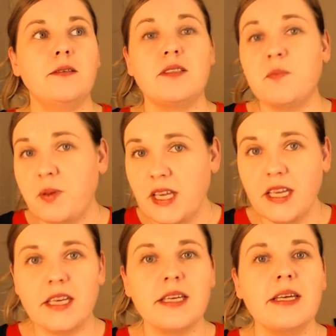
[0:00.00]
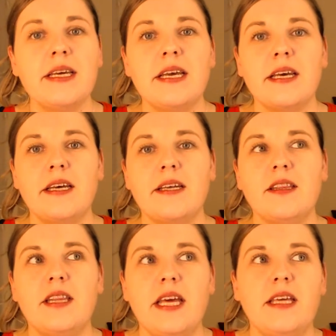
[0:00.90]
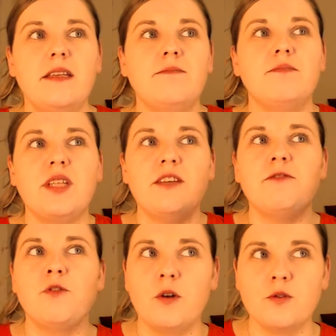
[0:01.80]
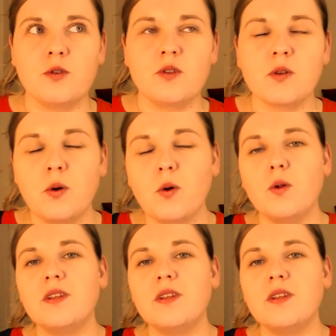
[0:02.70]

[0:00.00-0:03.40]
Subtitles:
speak, they've gone to school,